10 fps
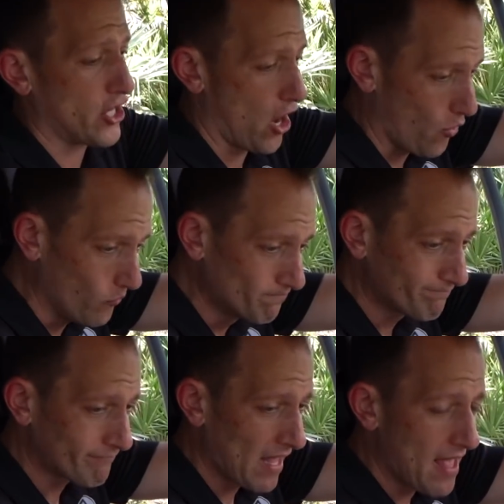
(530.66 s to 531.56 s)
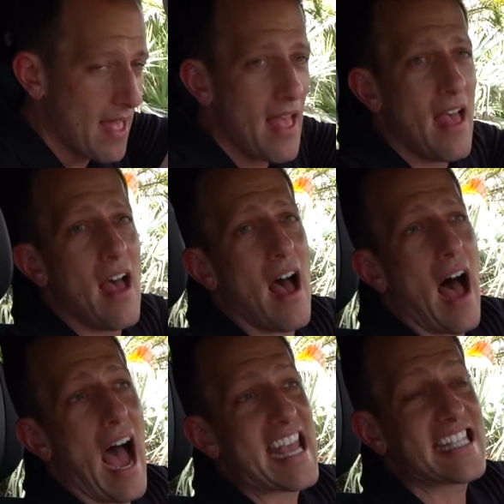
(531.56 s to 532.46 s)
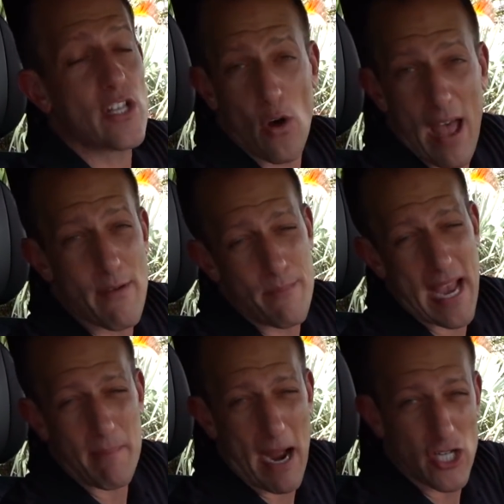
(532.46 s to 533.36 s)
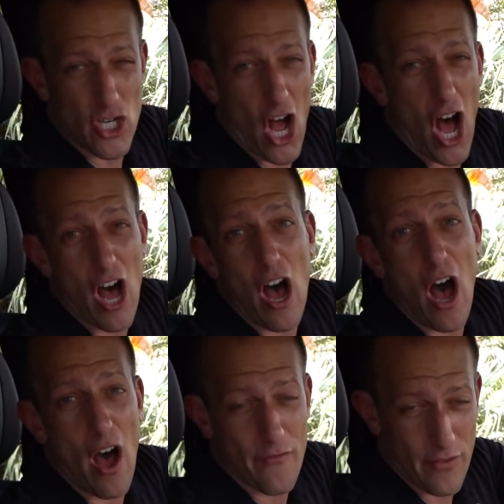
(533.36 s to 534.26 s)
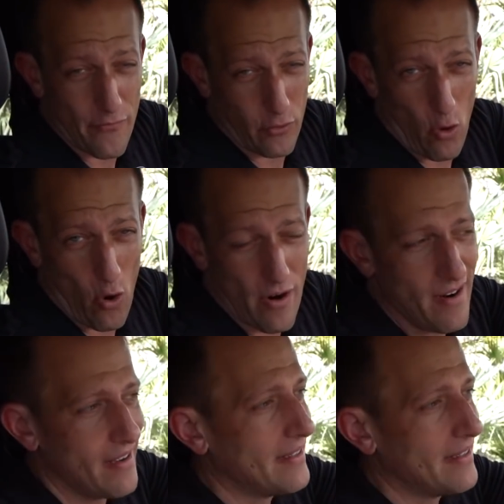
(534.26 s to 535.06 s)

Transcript: Joe, I still haven't picked my jaw off the floor.